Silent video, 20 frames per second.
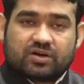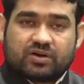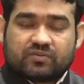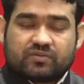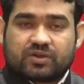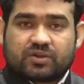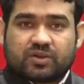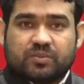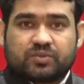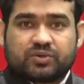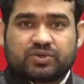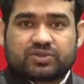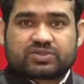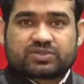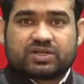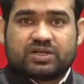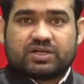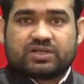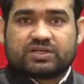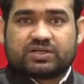of the computer status
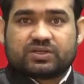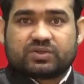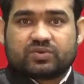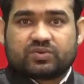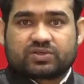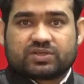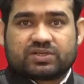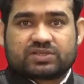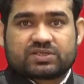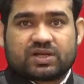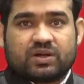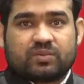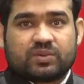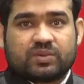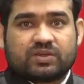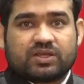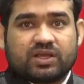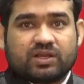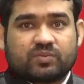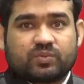related question example
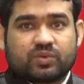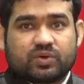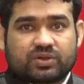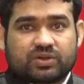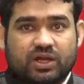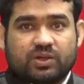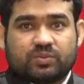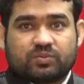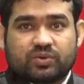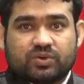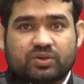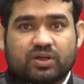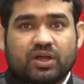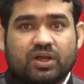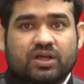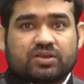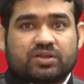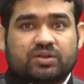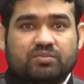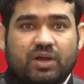the input output
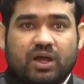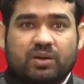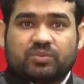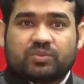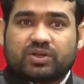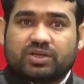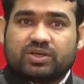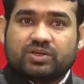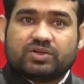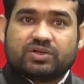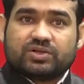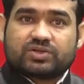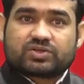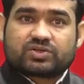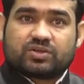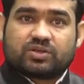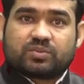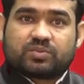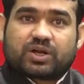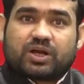the memory units
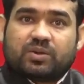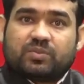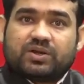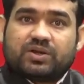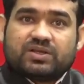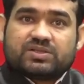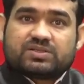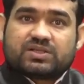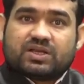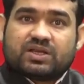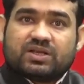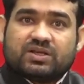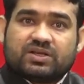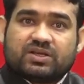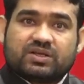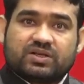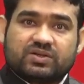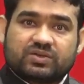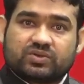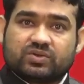or the primary and secondary
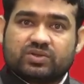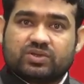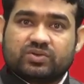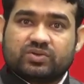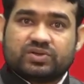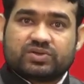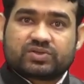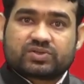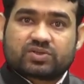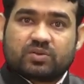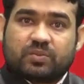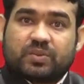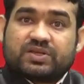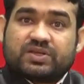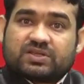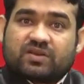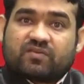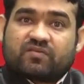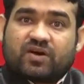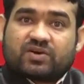control units the
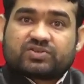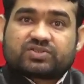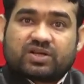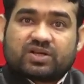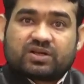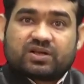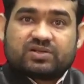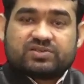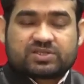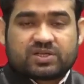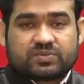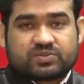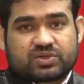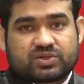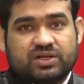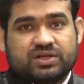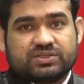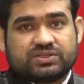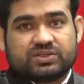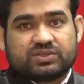basic functional concepts
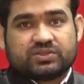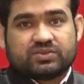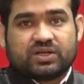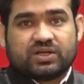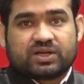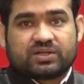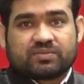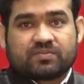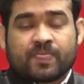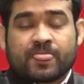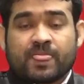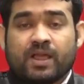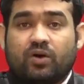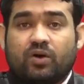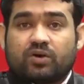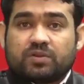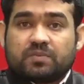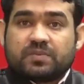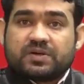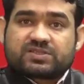related to that
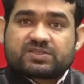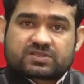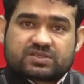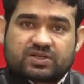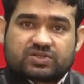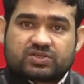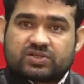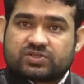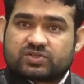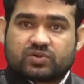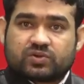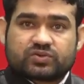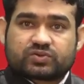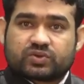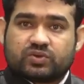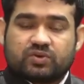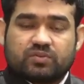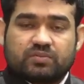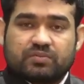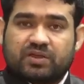or the bus structures
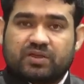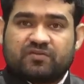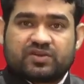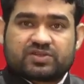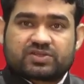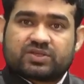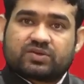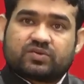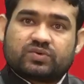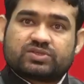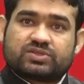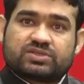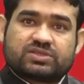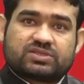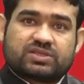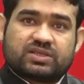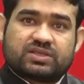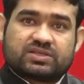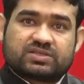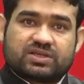also may fetch the questions
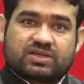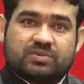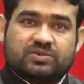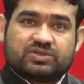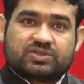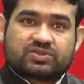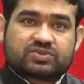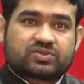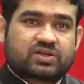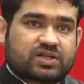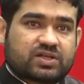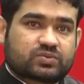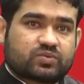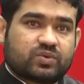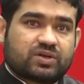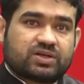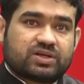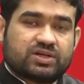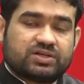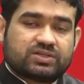in the examination so that's
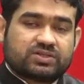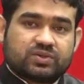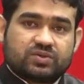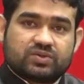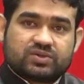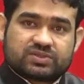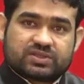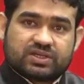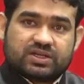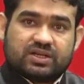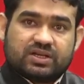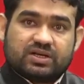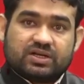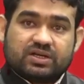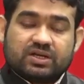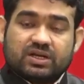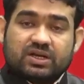one related to this area